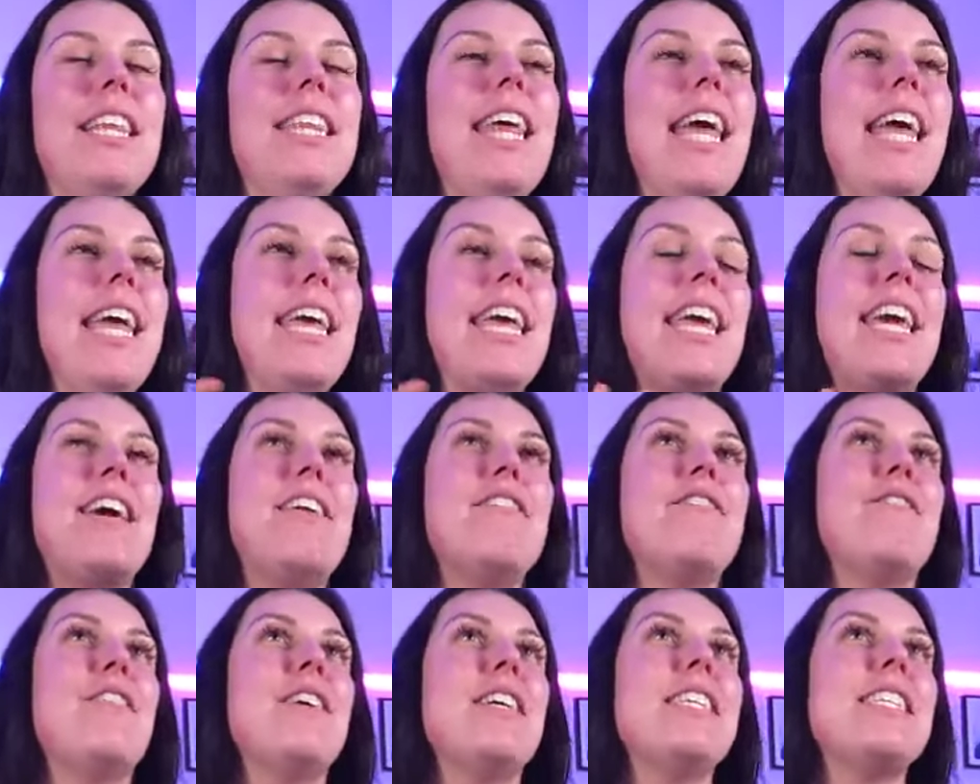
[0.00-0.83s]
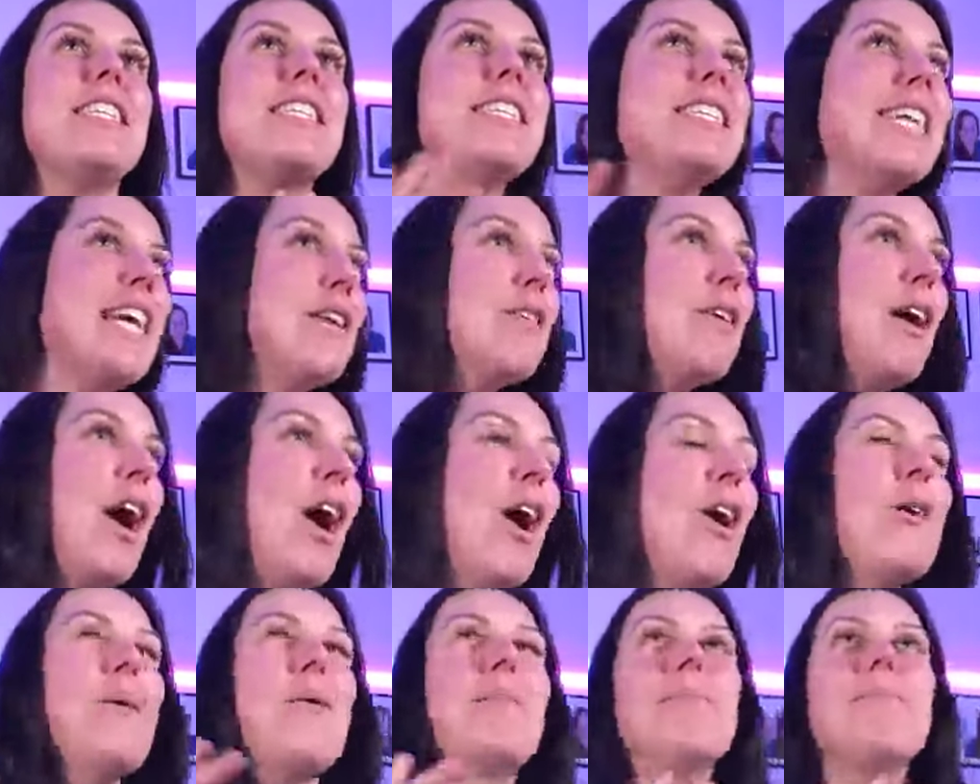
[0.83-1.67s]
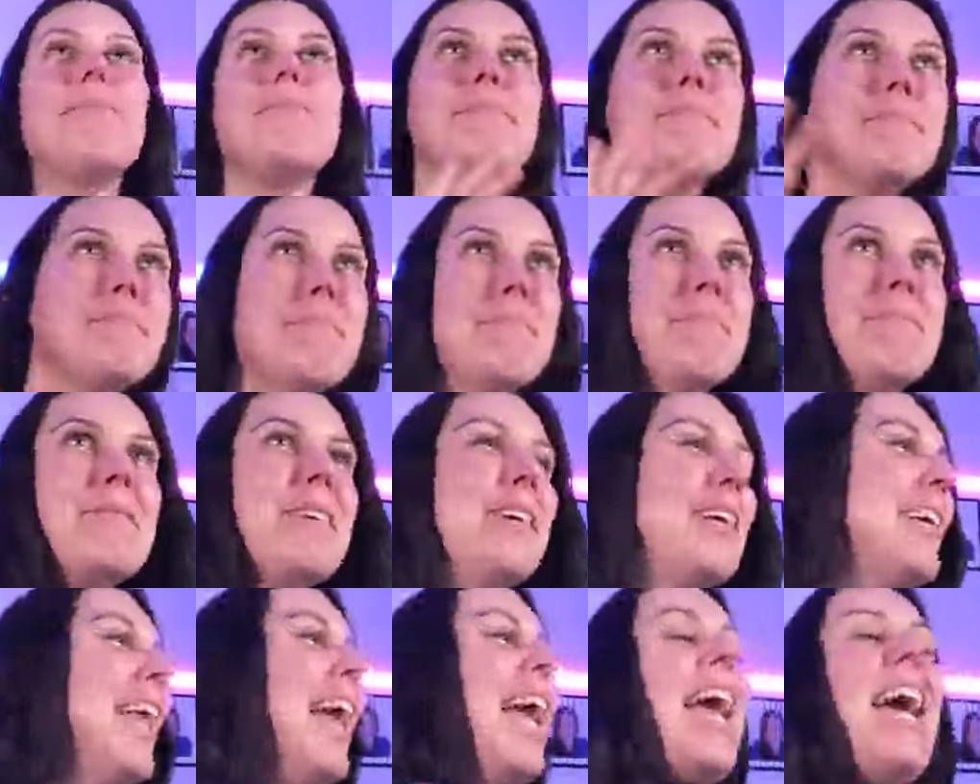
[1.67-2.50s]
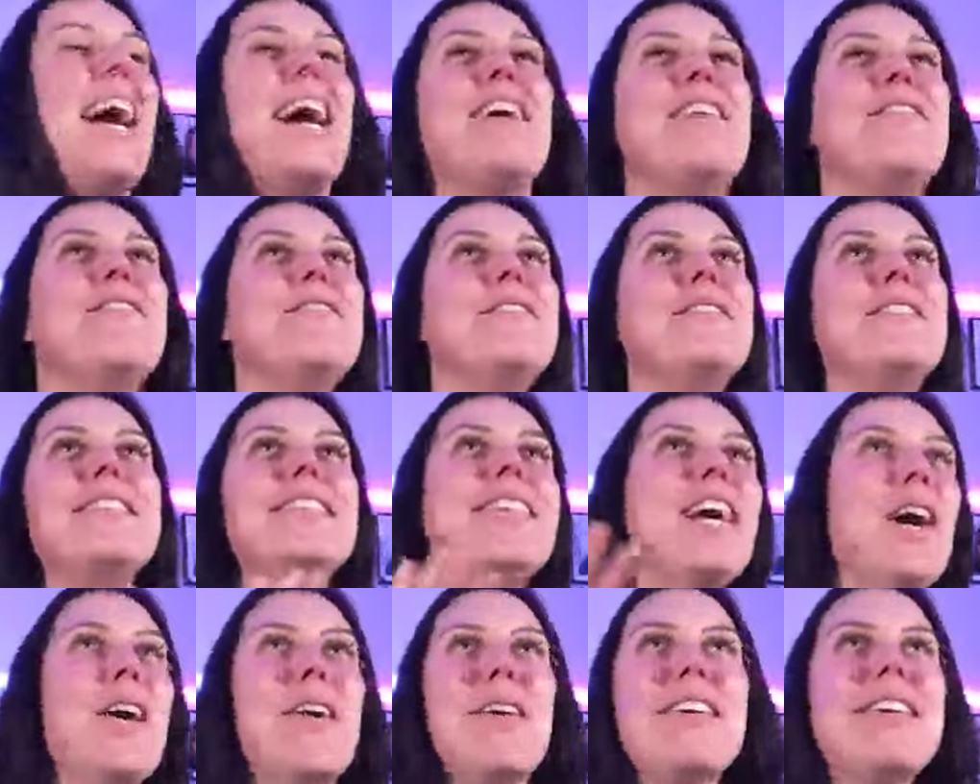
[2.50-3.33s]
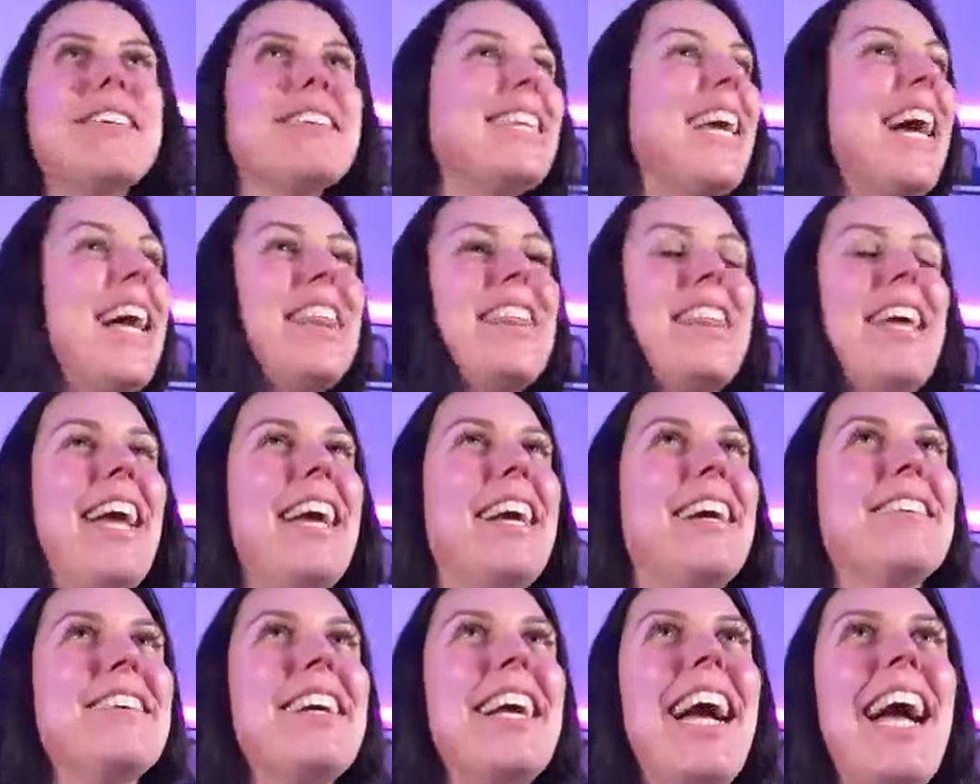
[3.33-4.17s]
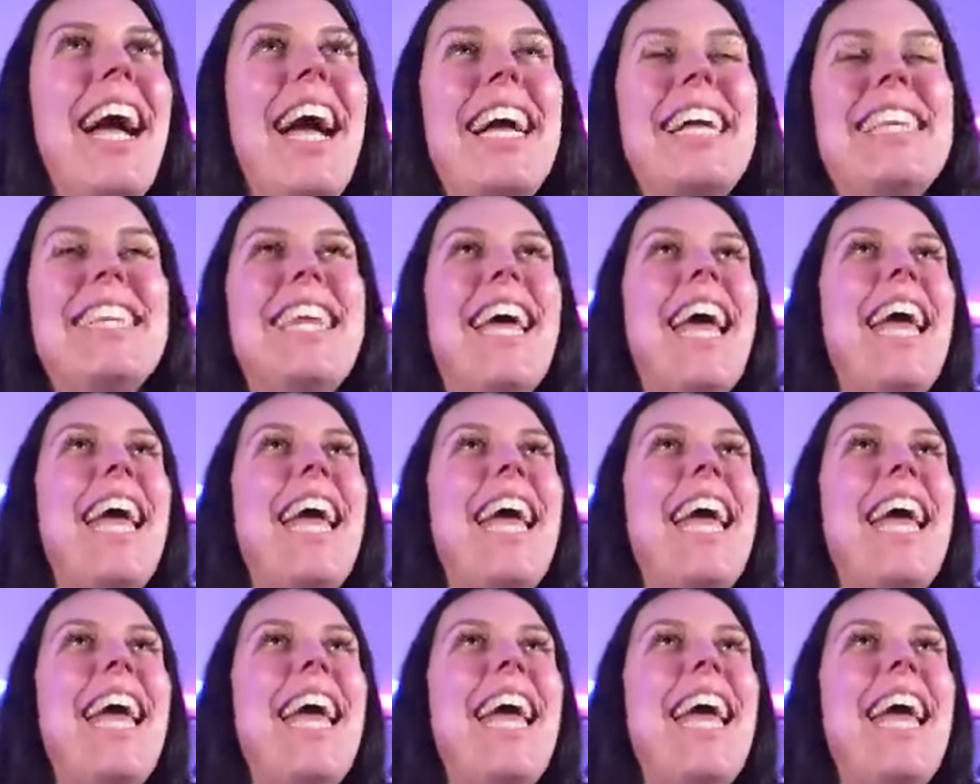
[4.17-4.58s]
They give zero Mm, they have no nothing, okay?